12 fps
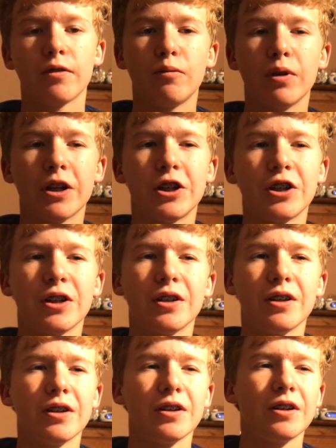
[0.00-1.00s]
Which,
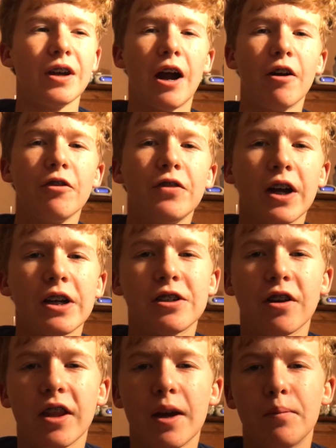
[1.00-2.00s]
I don't know if you guys
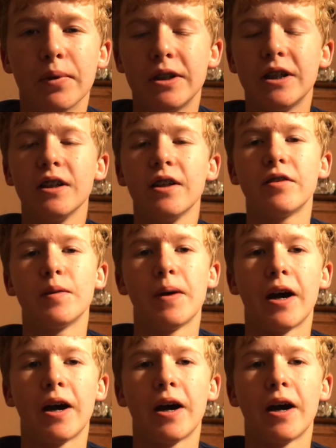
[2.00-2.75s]
saw that, but she lived